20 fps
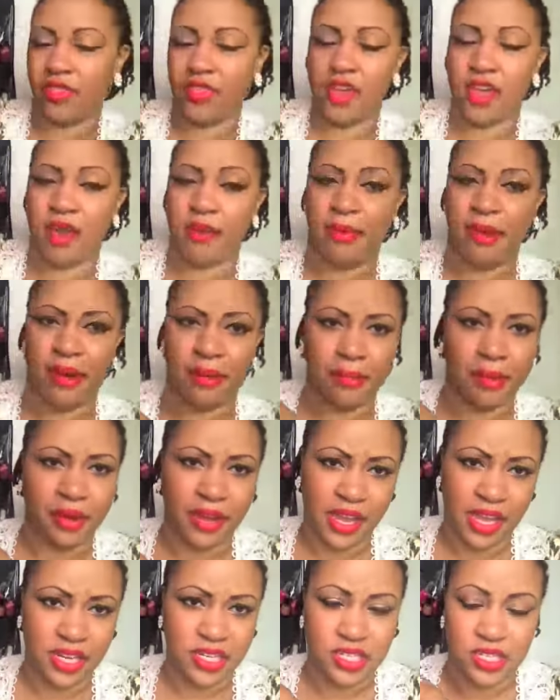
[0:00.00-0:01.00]
think I paid about
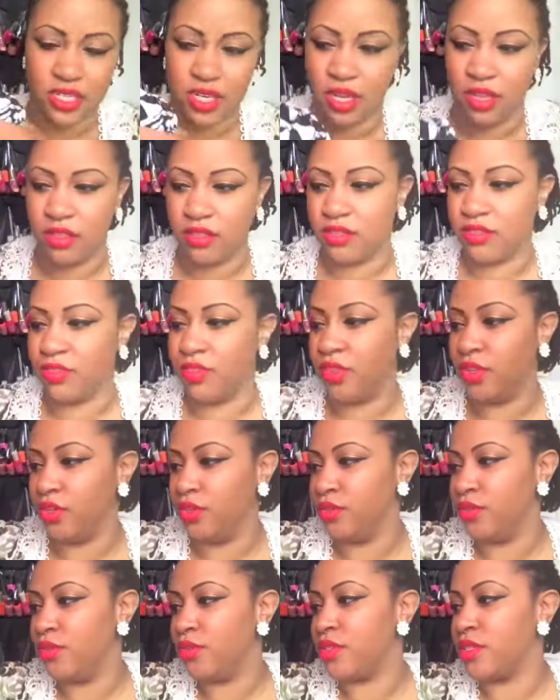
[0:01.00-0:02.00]
$18 for
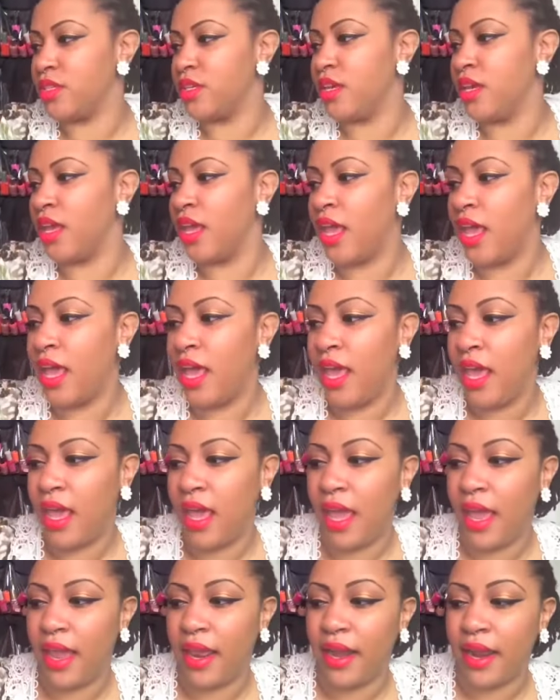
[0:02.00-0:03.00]
those.
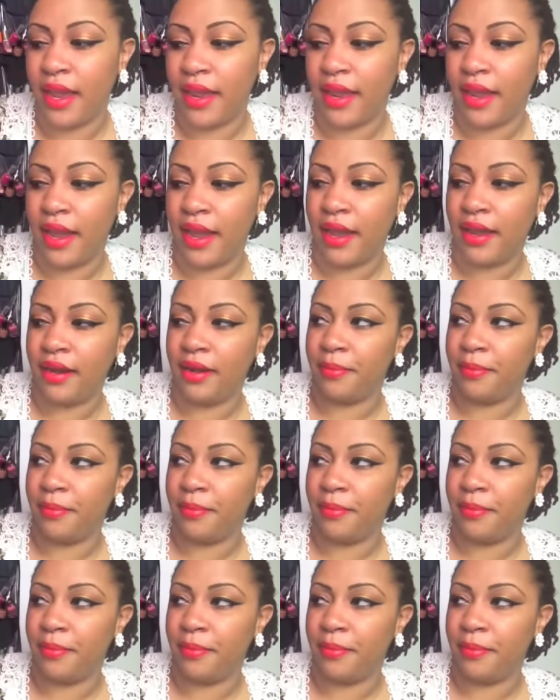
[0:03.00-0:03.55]
And I got